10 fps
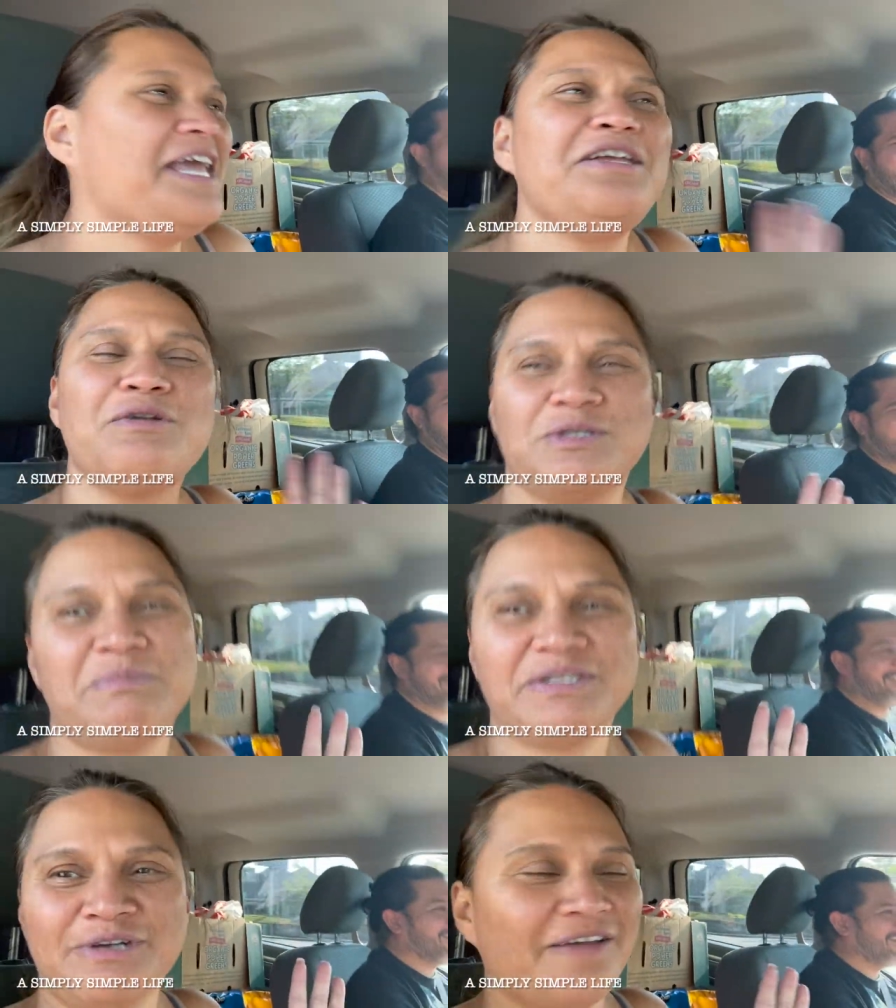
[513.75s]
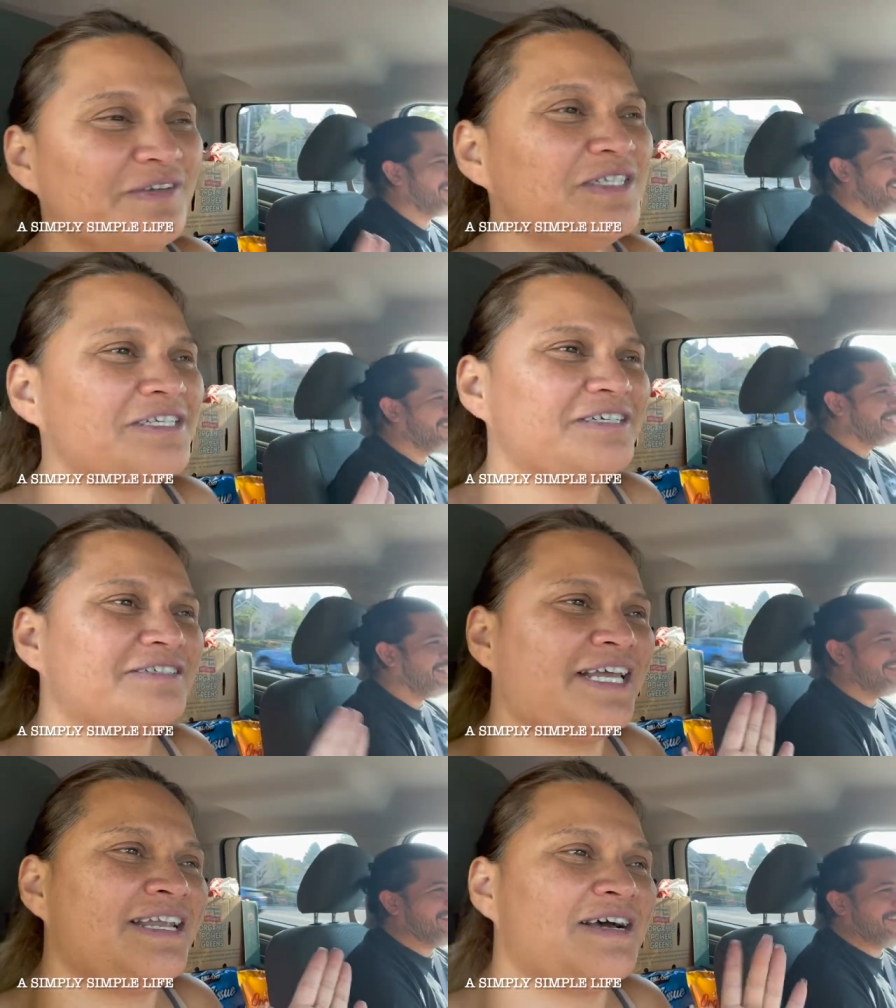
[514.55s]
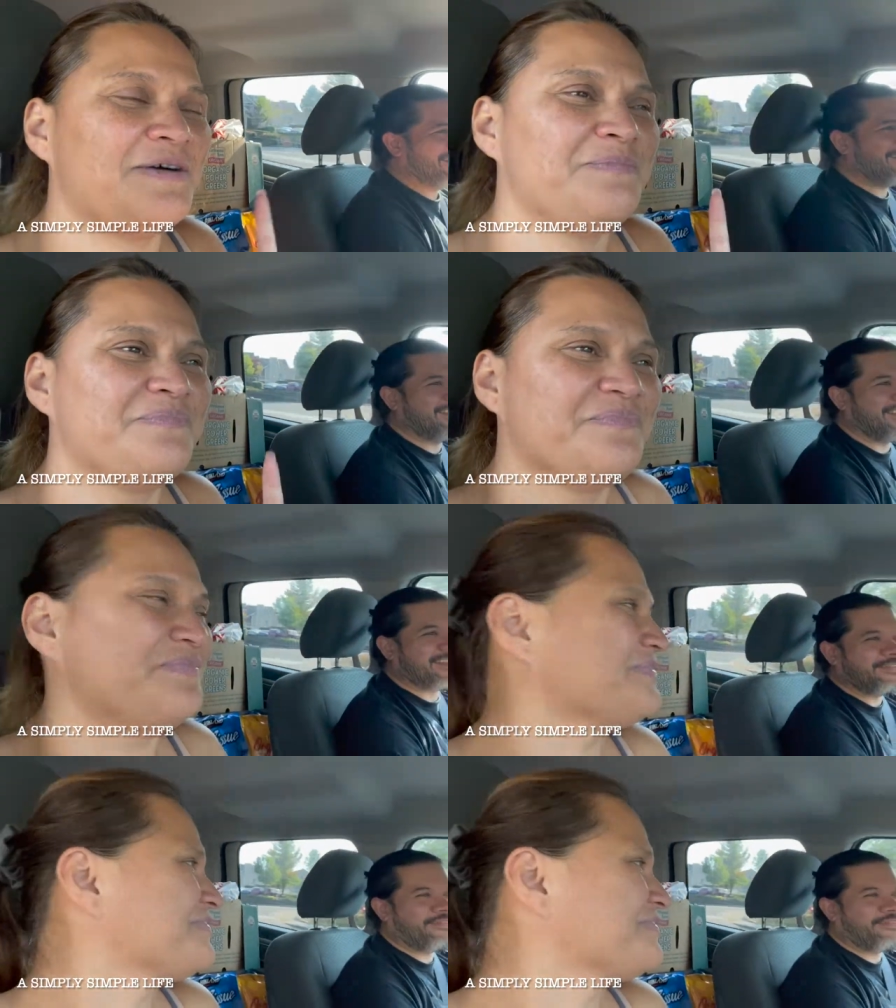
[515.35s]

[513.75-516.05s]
he knows my driving skills and um, This is not the